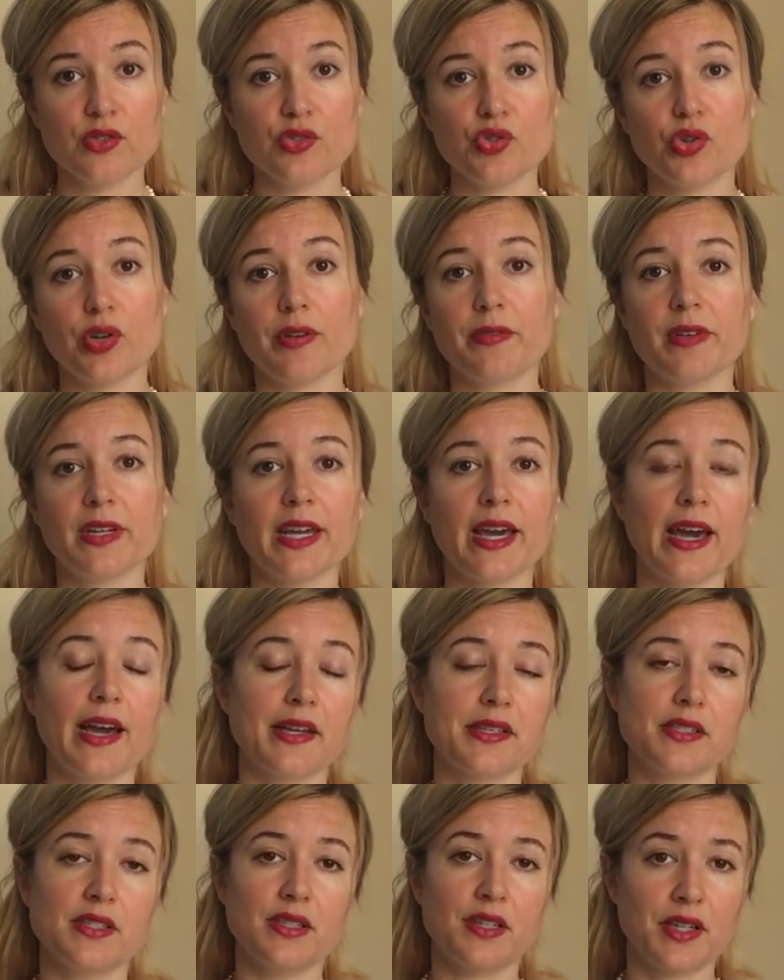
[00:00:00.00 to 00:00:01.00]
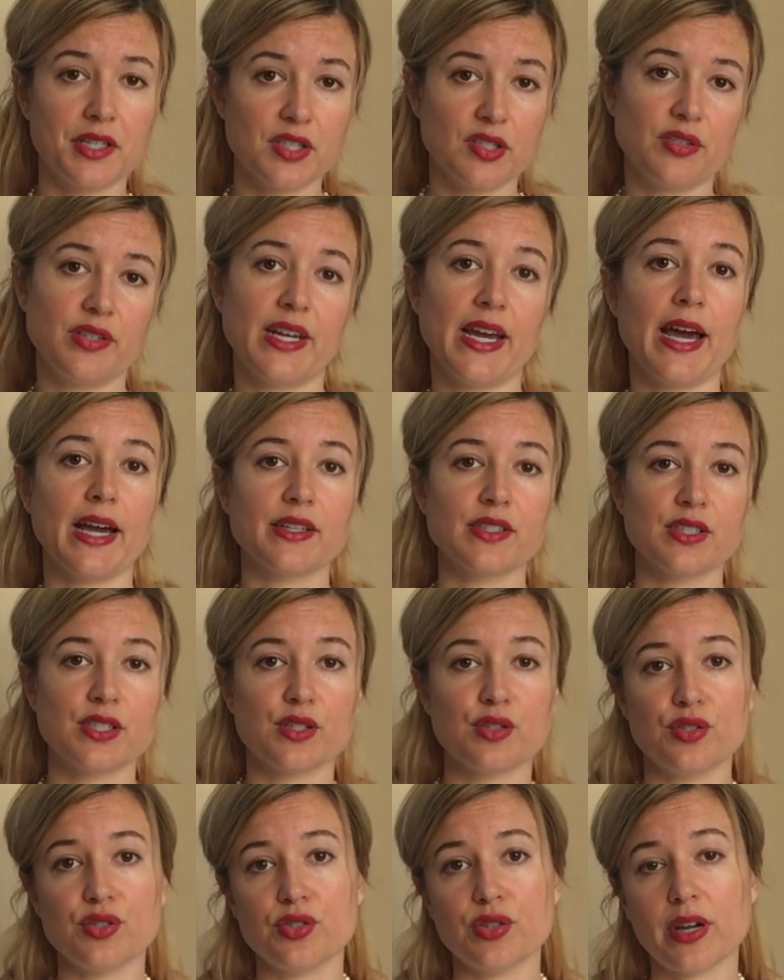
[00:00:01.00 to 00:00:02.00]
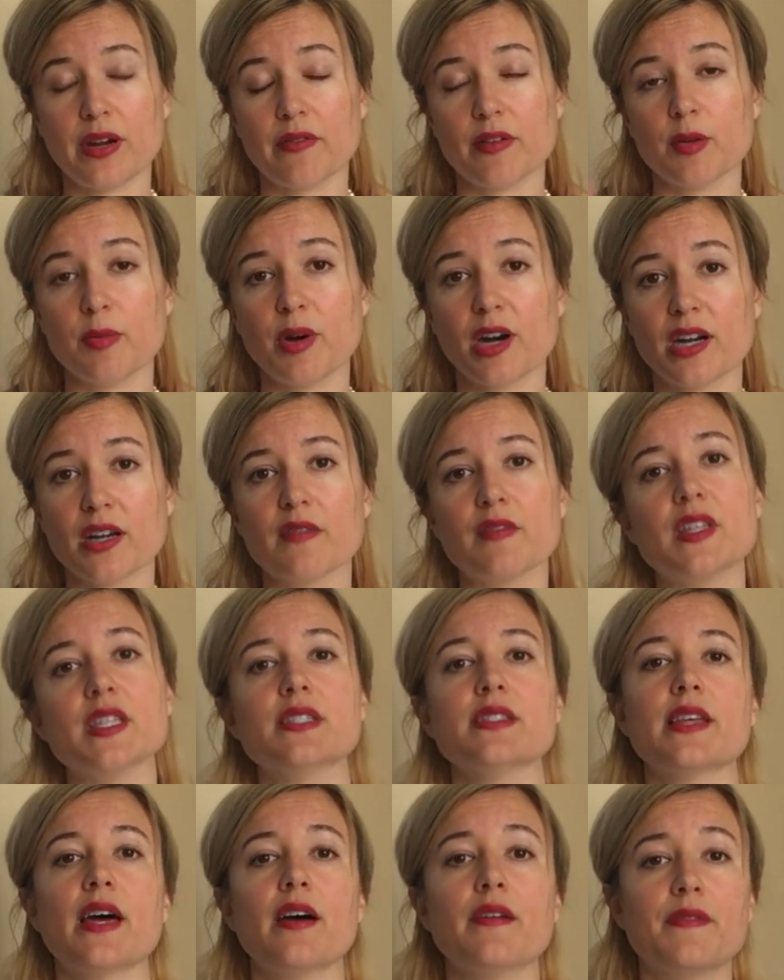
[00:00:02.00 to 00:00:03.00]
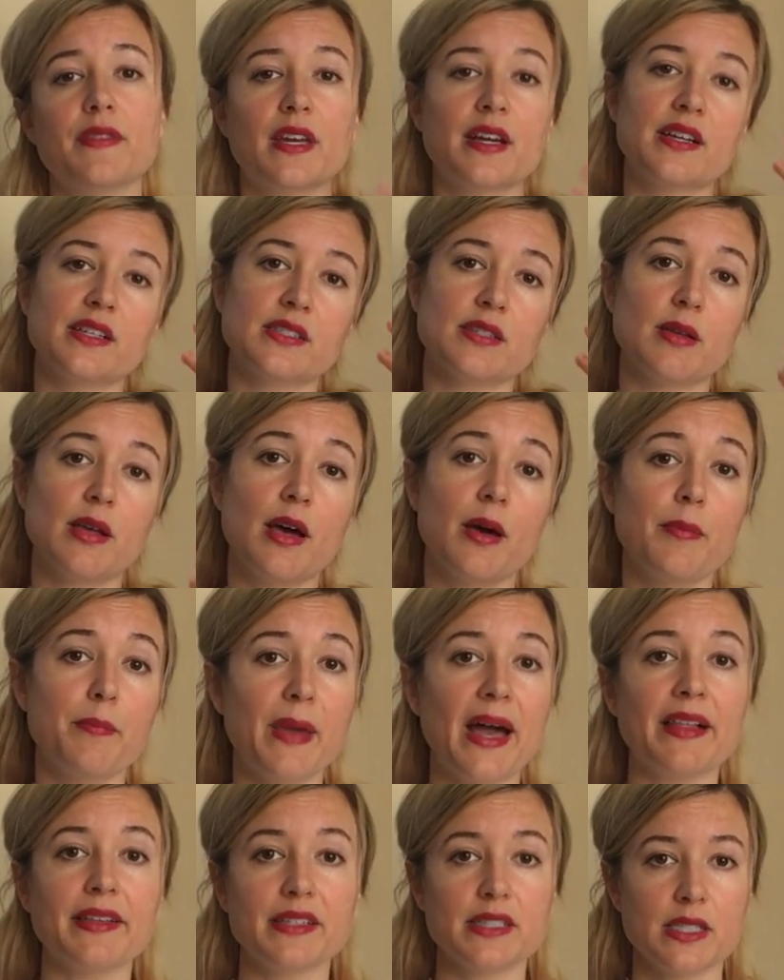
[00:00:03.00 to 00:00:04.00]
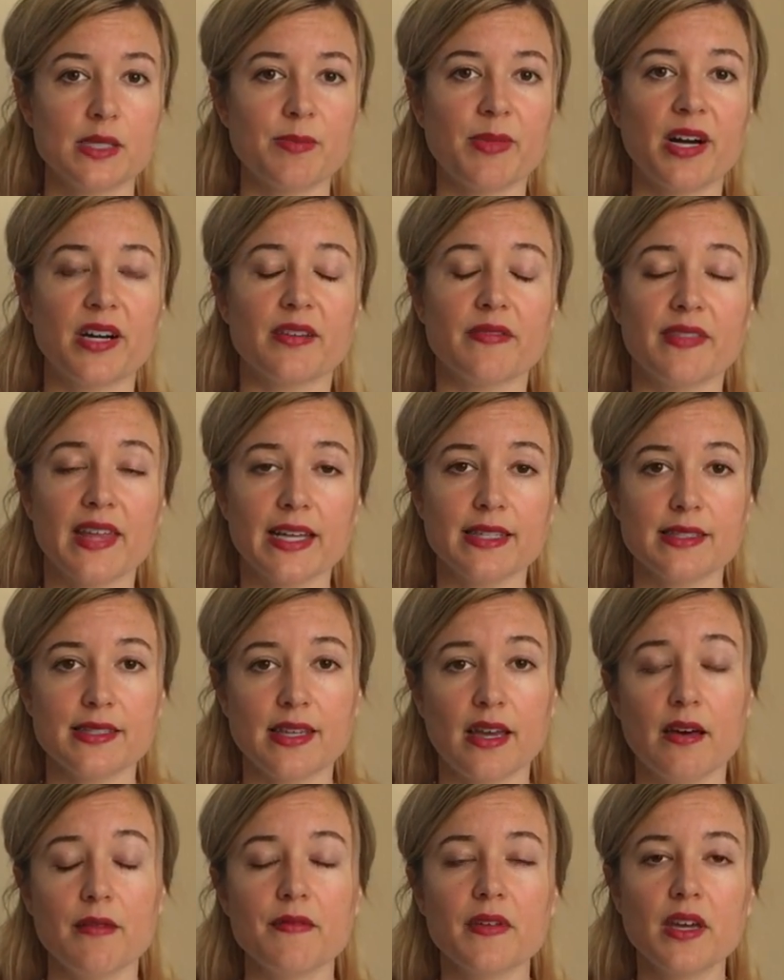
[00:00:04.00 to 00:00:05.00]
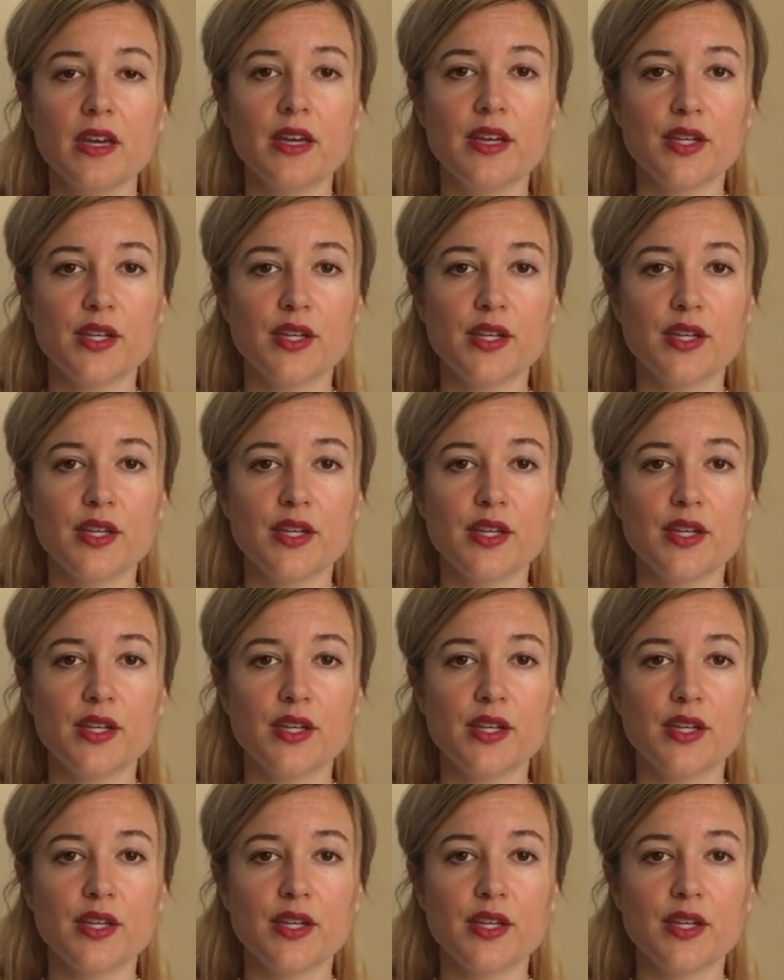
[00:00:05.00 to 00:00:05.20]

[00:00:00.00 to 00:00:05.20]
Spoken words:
To every action, there's a reaction. To every part of the self, there's a balanced part of that self.